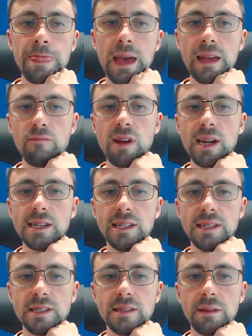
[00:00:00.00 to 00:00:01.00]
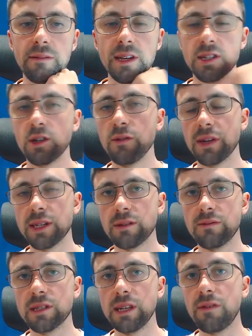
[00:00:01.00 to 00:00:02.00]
And the reality is, there's two things, obviously.